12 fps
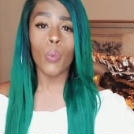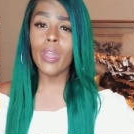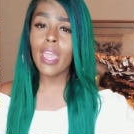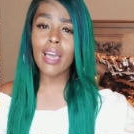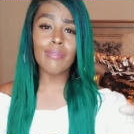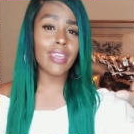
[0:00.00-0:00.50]
We
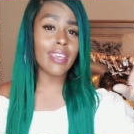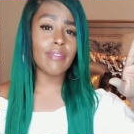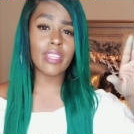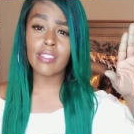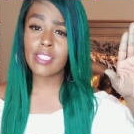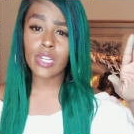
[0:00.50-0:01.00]
have
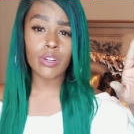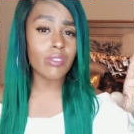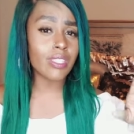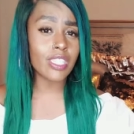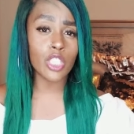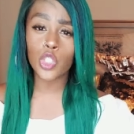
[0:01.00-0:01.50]
given certain
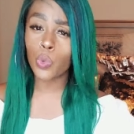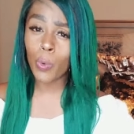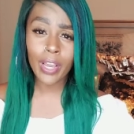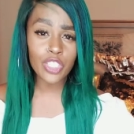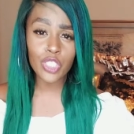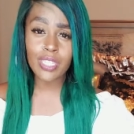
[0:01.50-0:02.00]

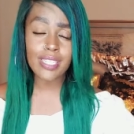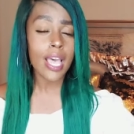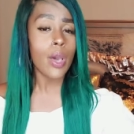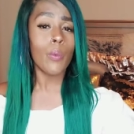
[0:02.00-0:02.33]
situations,